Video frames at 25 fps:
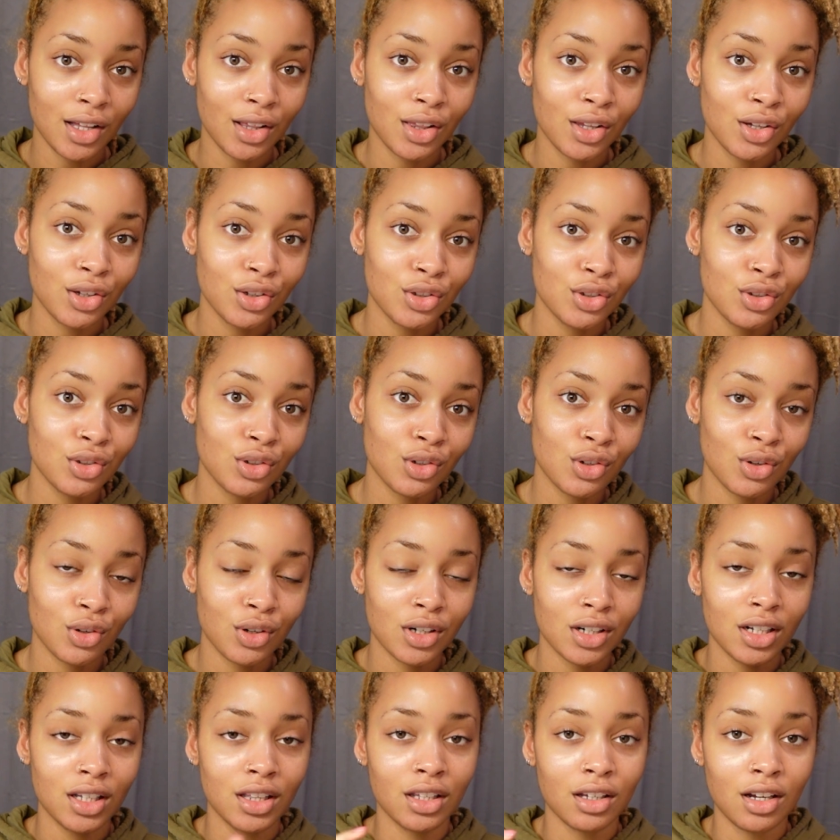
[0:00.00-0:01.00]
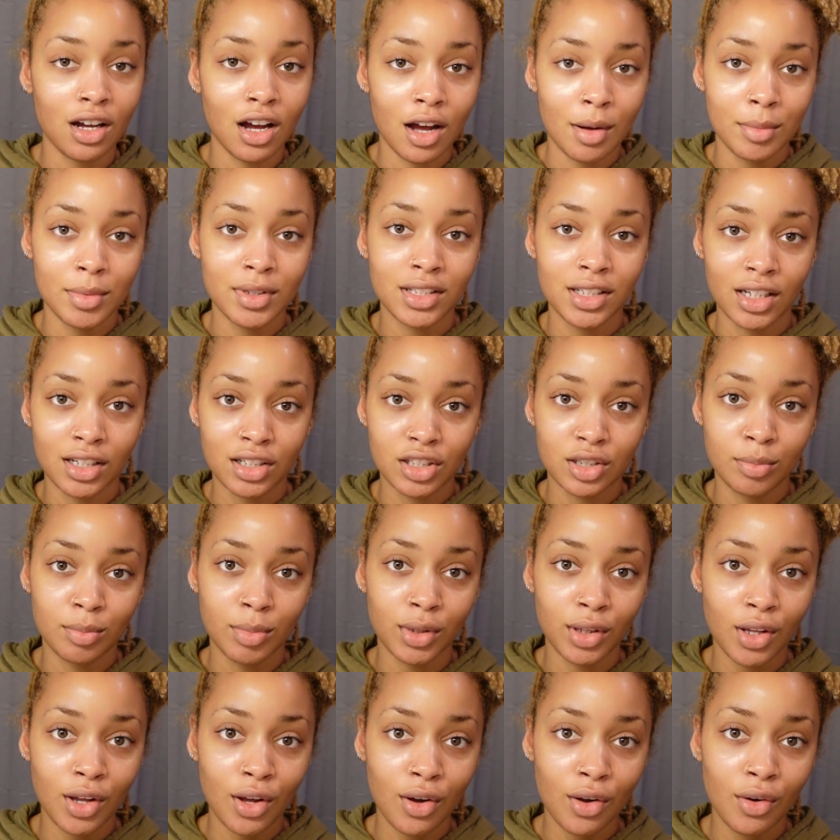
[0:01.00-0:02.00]
little unicorn in the comment section
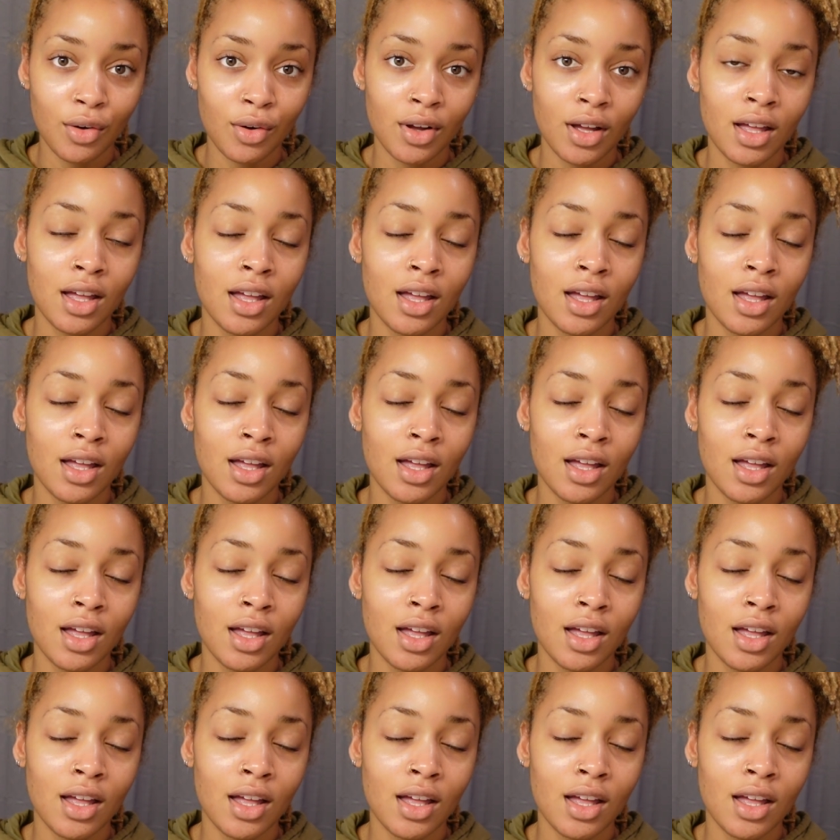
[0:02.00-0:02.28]
below.